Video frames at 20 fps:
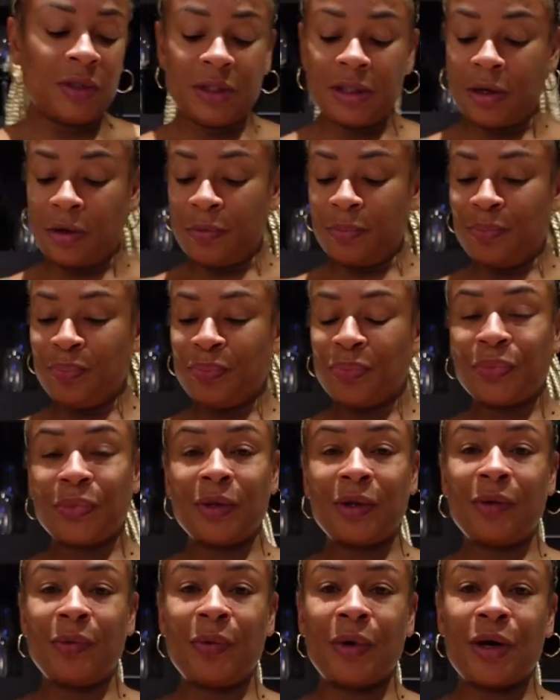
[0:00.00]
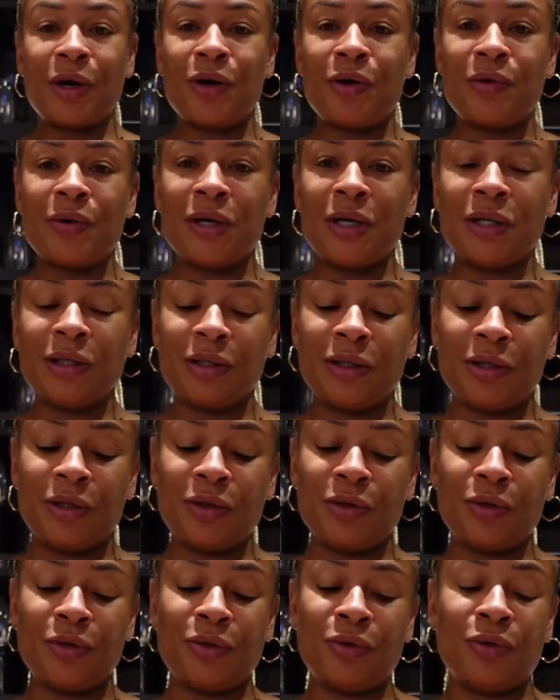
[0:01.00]
So we're going
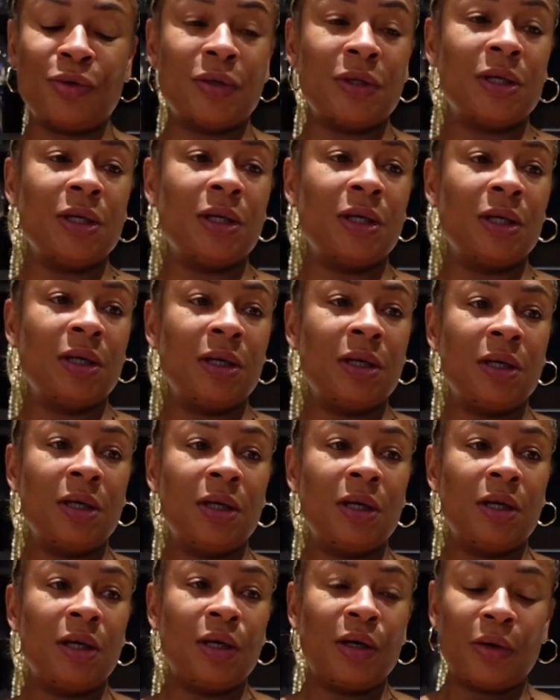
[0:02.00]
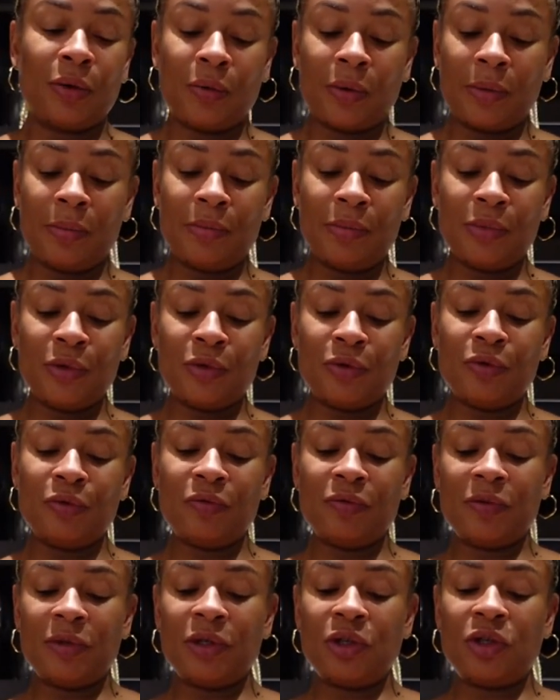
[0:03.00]
to
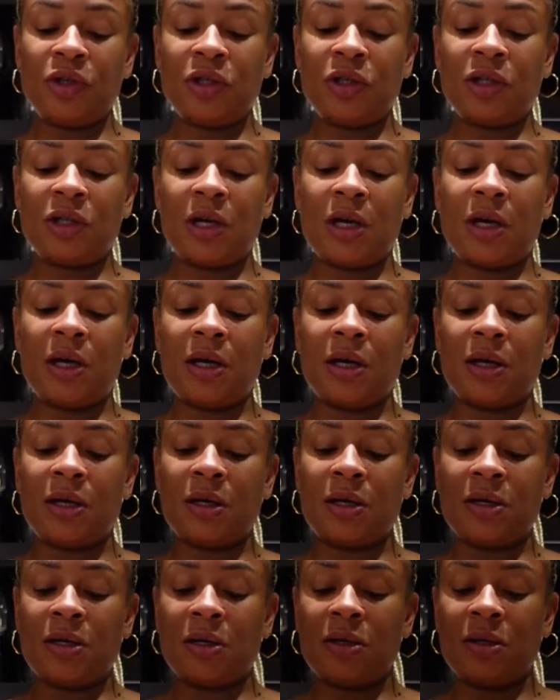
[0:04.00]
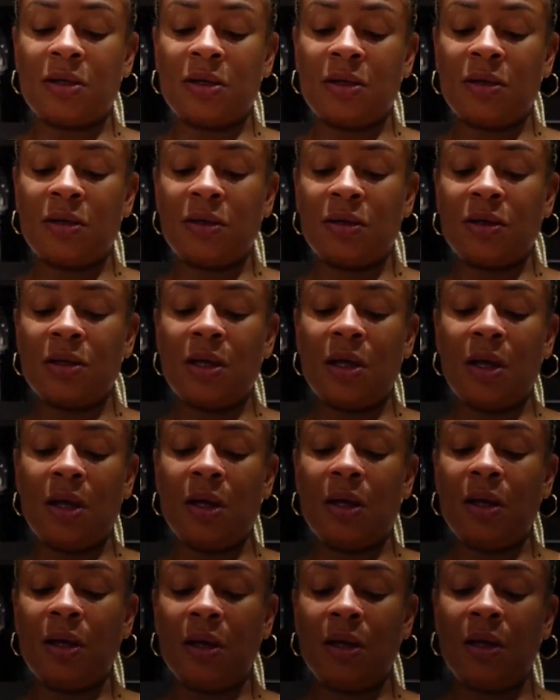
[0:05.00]
remove the shell
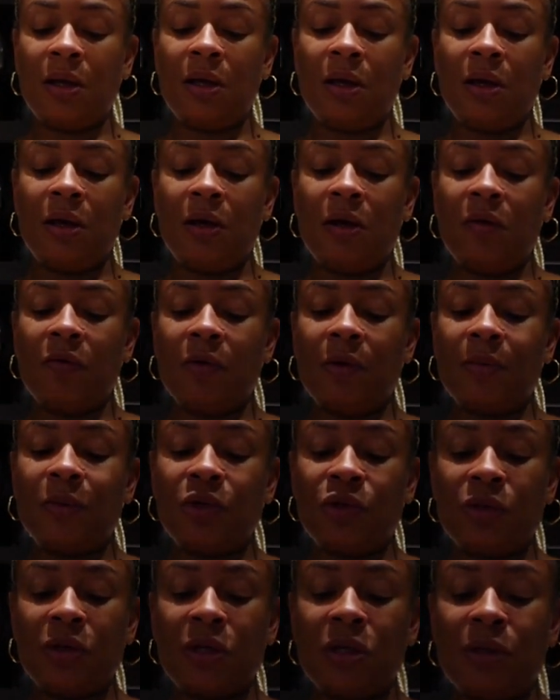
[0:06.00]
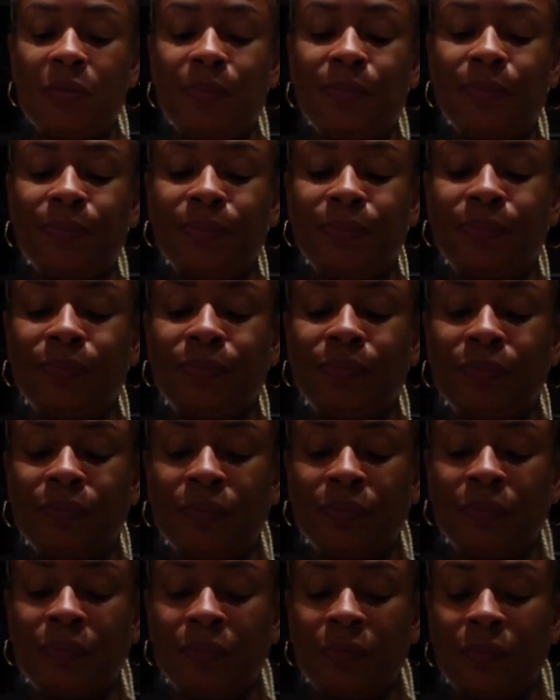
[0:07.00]
from the shrimp,
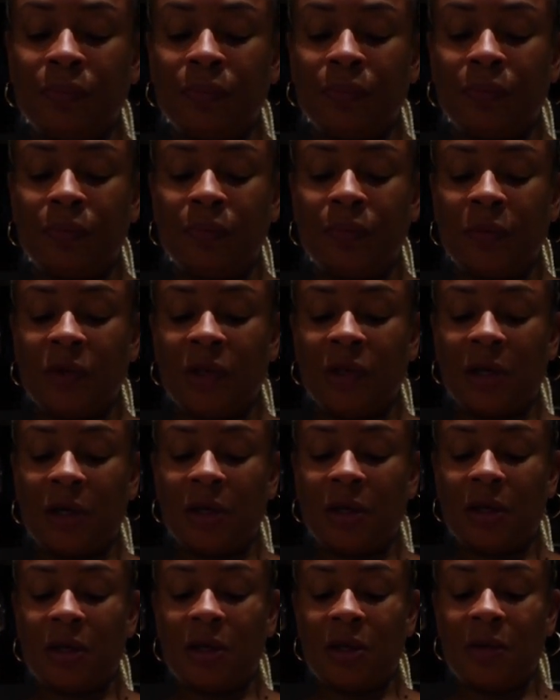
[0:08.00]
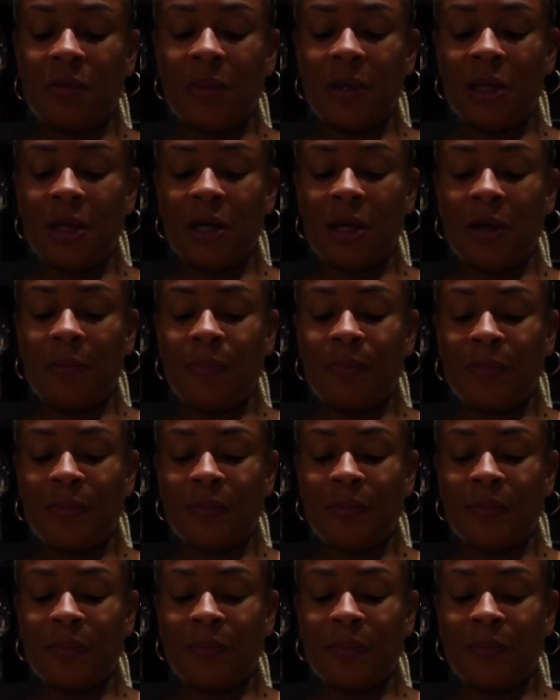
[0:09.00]
check on the underbelly.